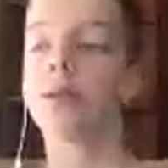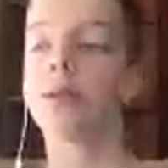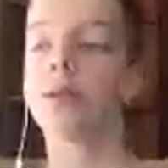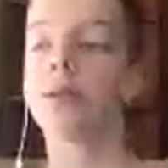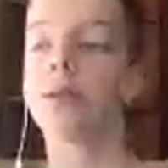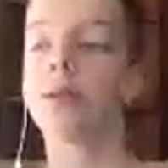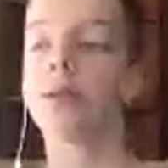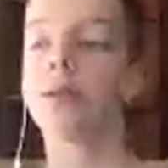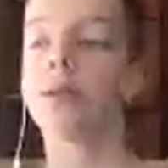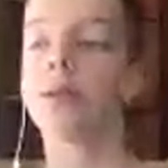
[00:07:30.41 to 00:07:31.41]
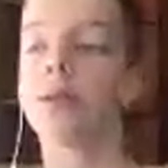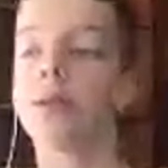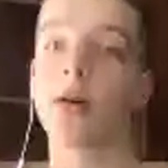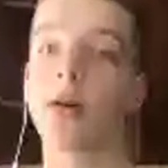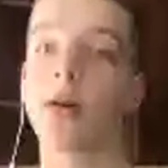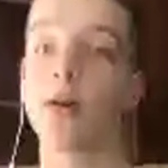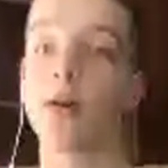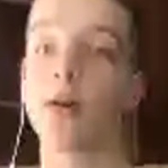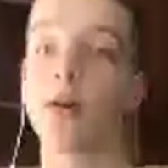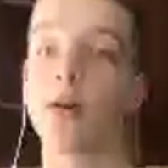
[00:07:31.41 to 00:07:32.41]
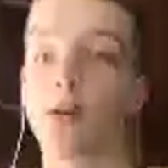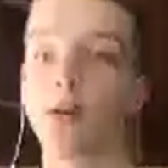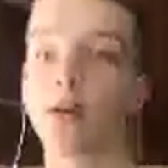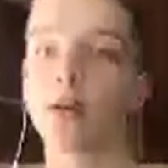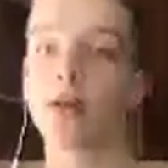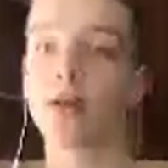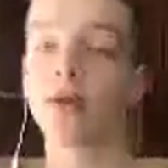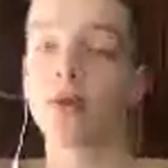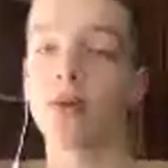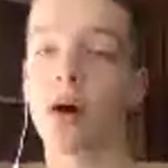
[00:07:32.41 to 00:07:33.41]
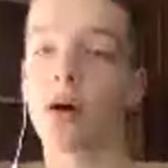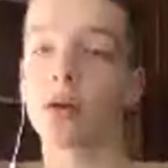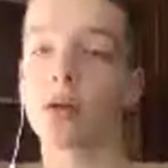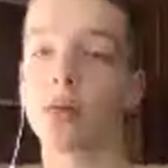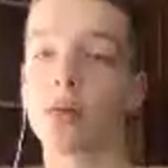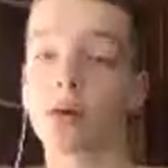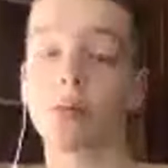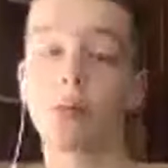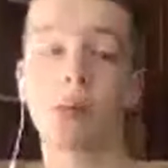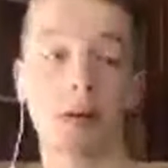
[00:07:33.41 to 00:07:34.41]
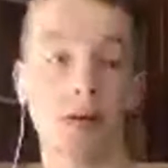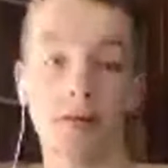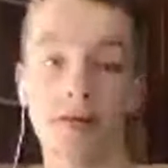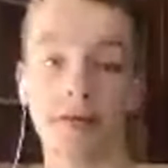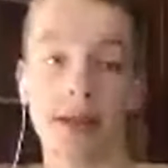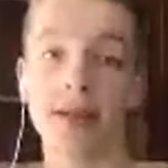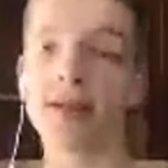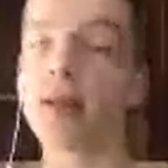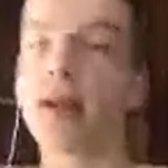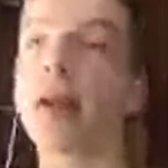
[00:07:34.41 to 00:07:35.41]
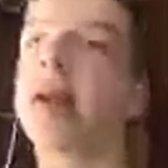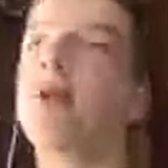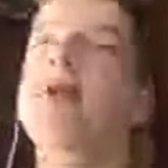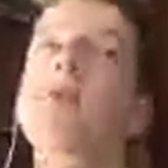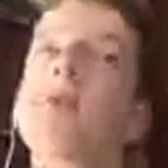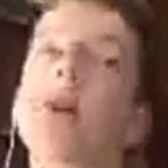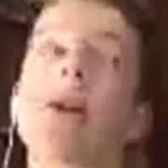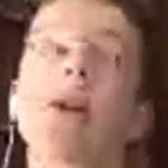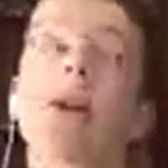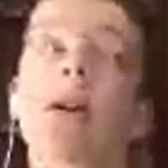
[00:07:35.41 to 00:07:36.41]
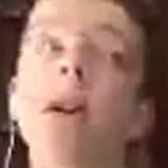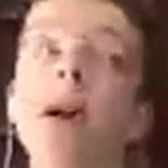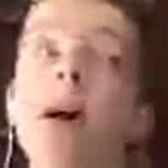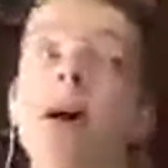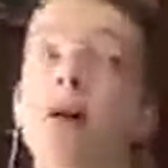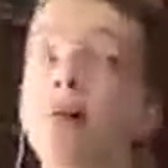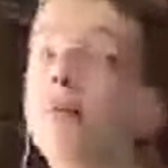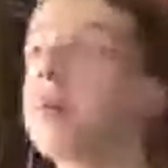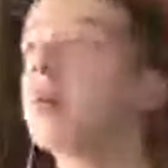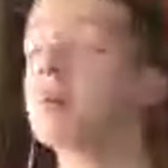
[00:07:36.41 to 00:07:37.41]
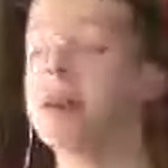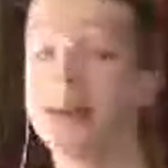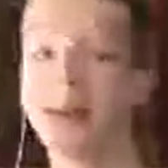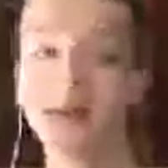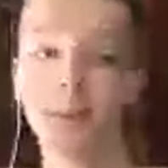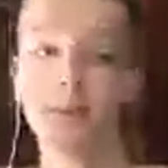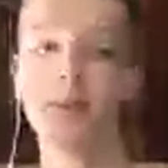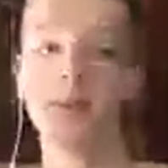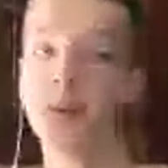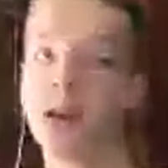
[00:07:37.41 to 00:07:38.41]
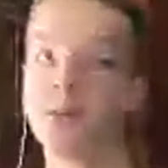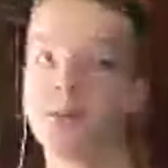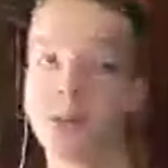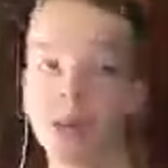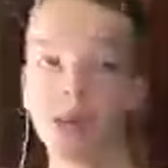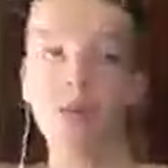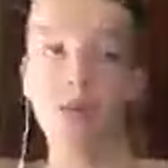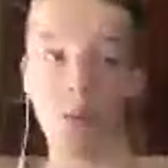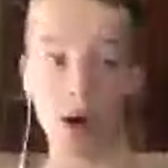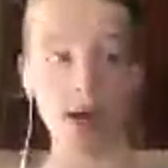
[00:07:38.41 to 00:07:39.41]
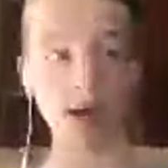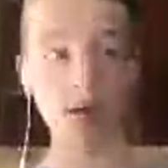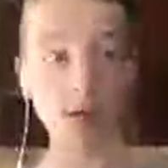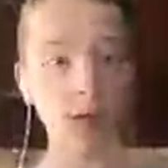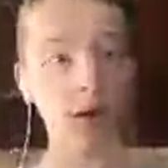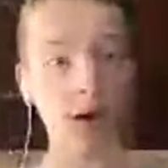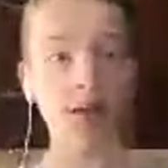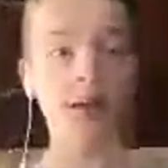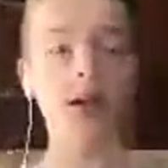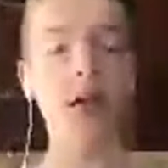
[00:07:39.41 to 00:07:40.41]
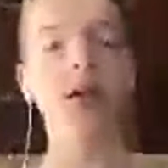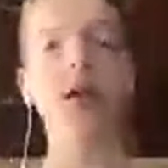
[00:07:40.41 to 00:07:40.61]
Description also very important to also, you can promote different things on there. Like you can put your video links, pretty much whatever link you want, you can put on there.